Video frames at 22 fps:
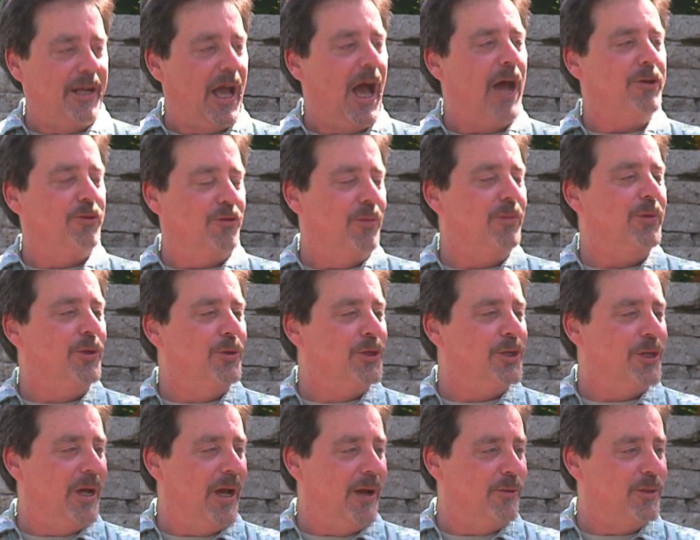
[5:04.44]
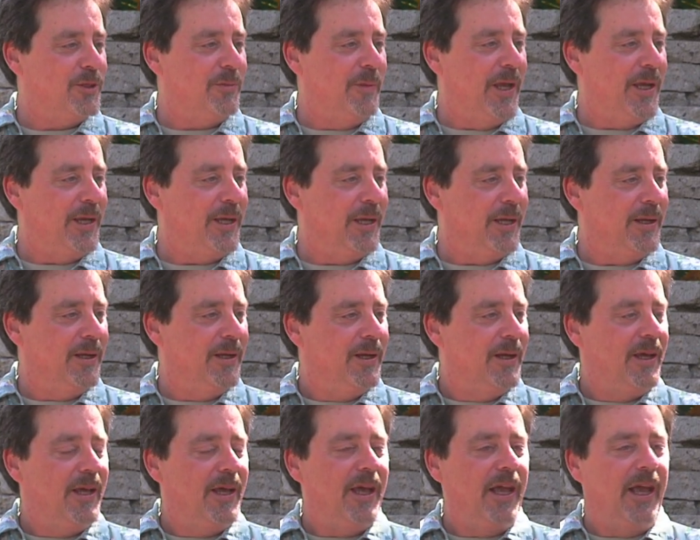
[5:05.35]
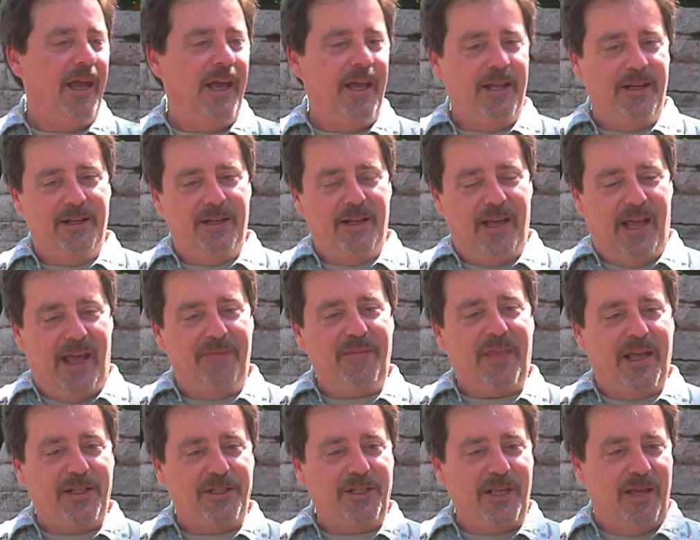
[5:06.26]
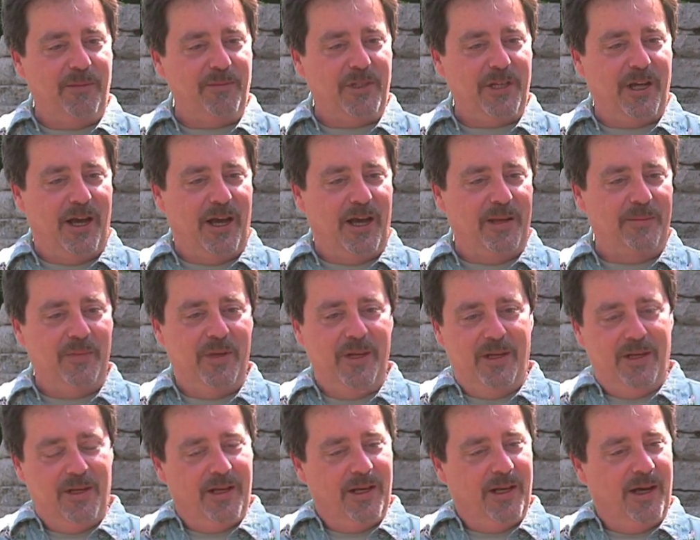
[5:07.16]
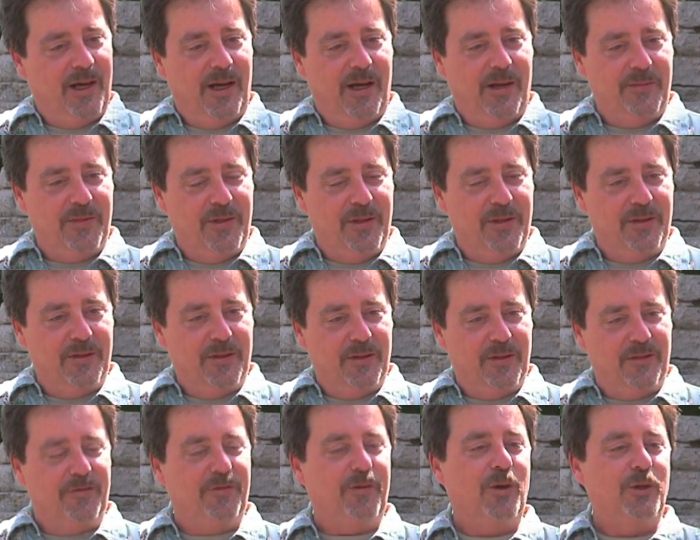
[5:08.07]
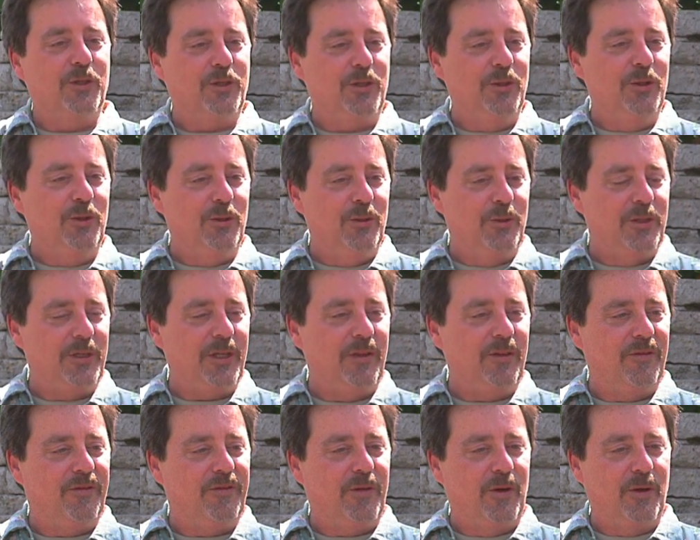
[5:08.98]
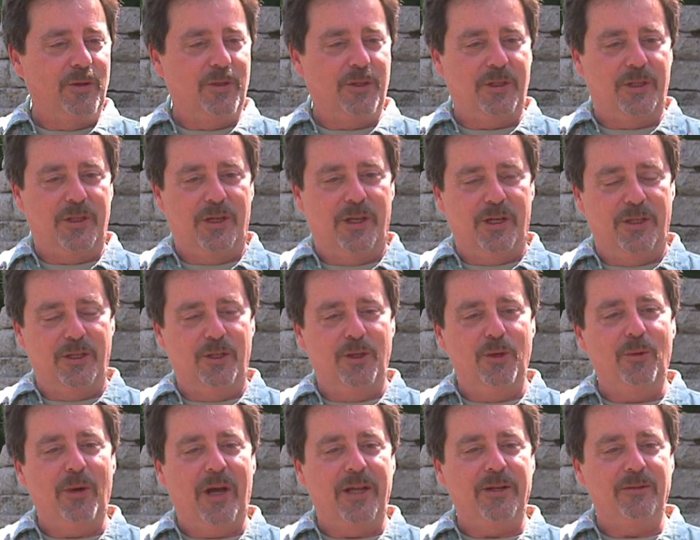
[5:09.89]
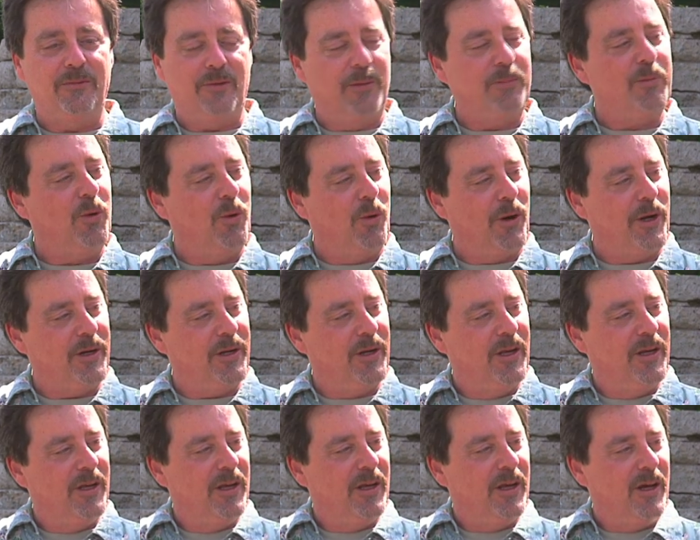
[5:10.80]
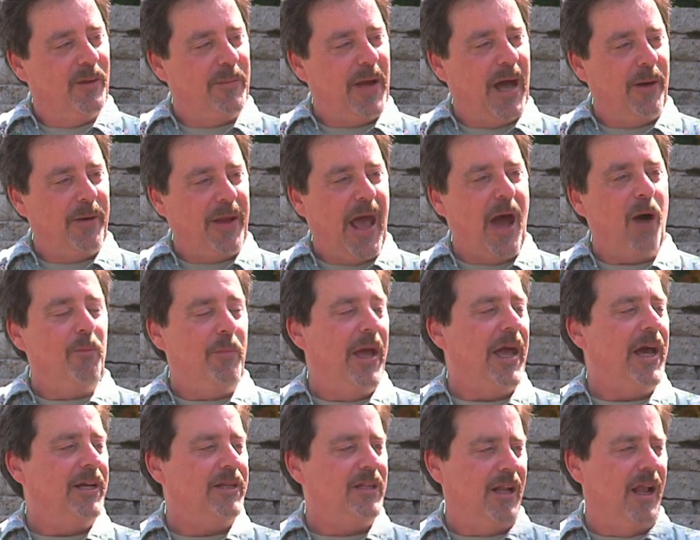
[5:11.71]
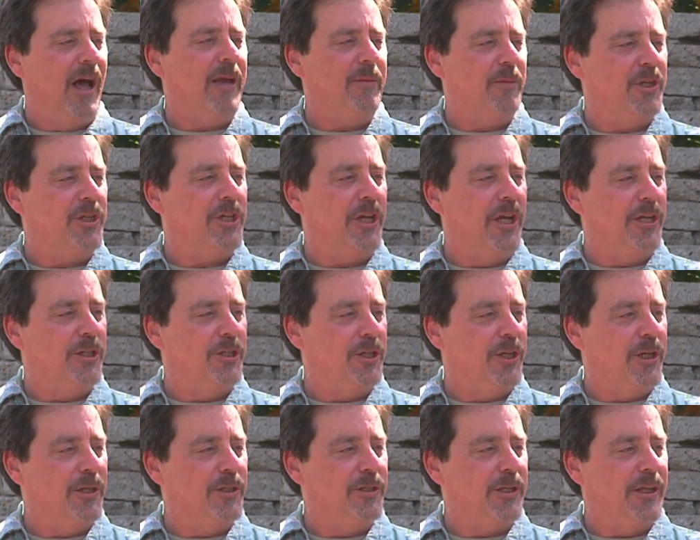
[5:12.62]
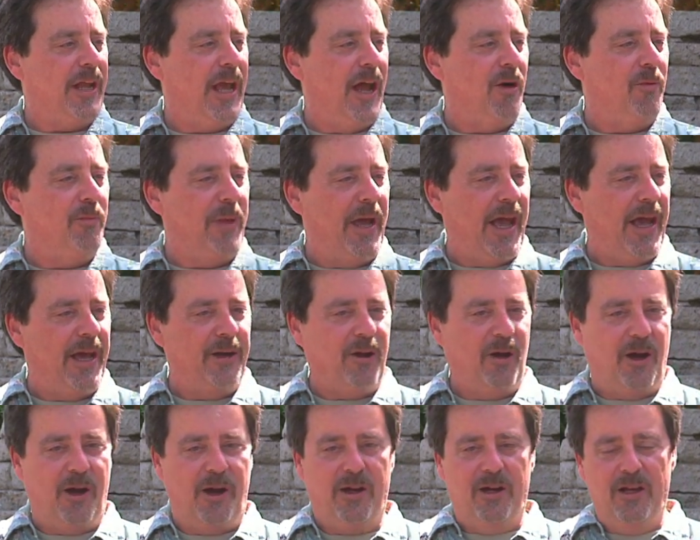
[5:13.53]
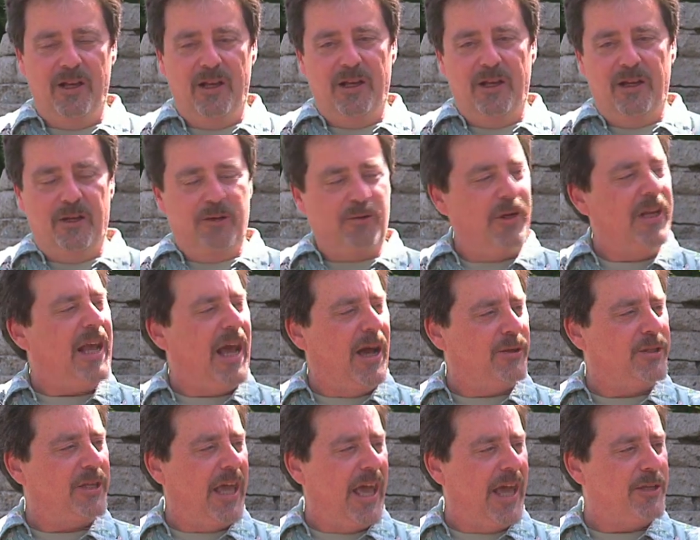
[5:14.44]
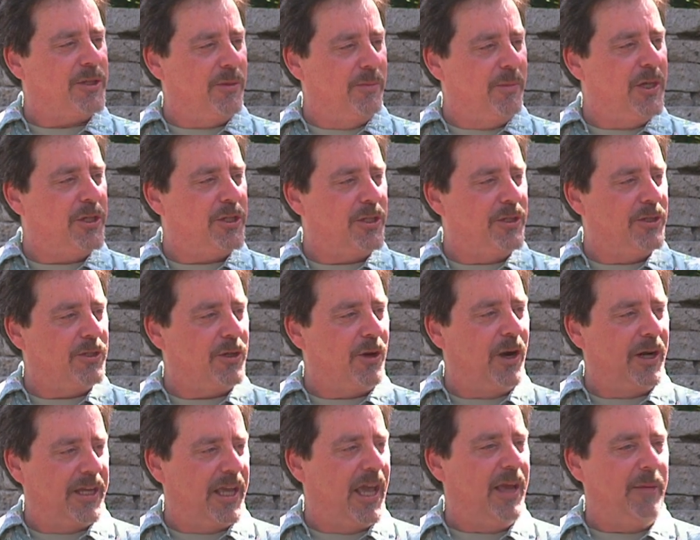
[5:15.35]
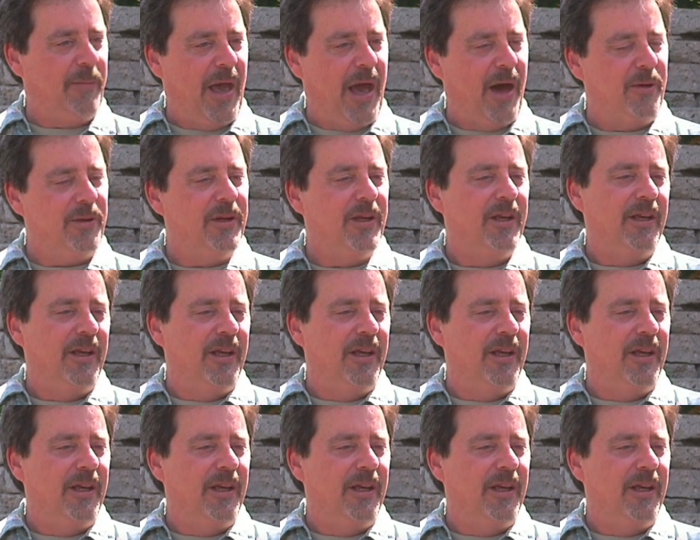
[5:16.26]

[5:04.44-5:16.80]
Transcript: of contribution I was making. And at that same time, the first news and the first UN report about how bad climate change is and how bad our greenhouse gas emissions are came out.